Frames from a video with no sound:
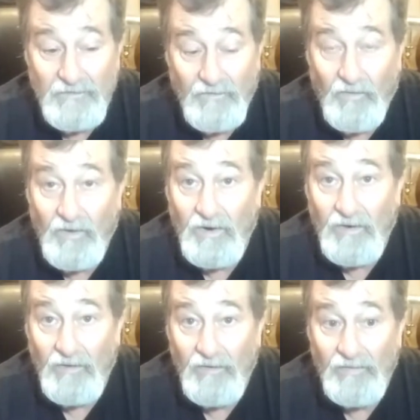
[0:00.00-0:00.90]
or
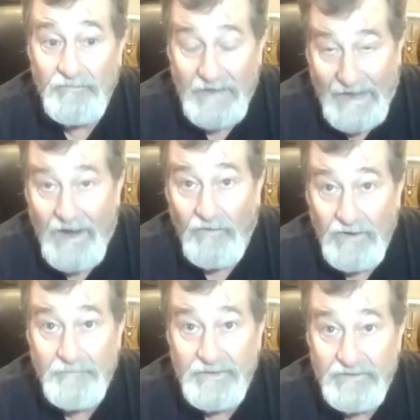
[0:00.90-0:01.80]
on now
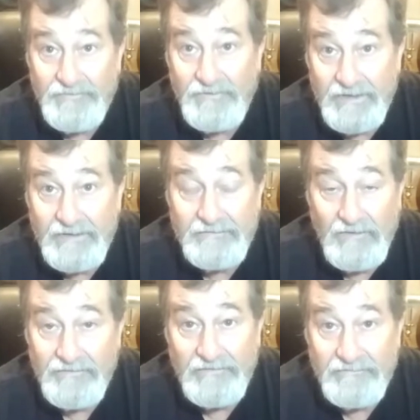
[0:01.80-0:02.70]
MP3
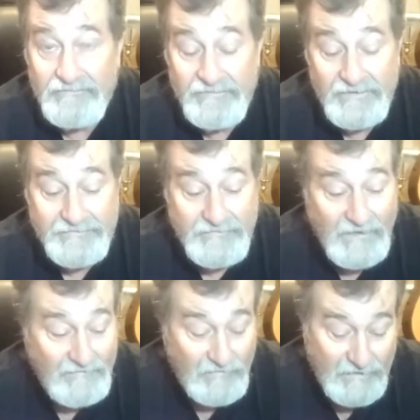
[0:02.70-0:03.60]
on your disk
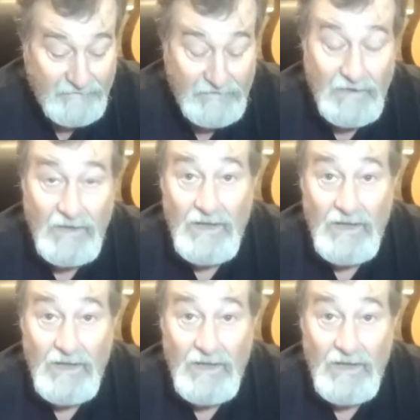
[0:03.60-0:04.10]
drive or whatever.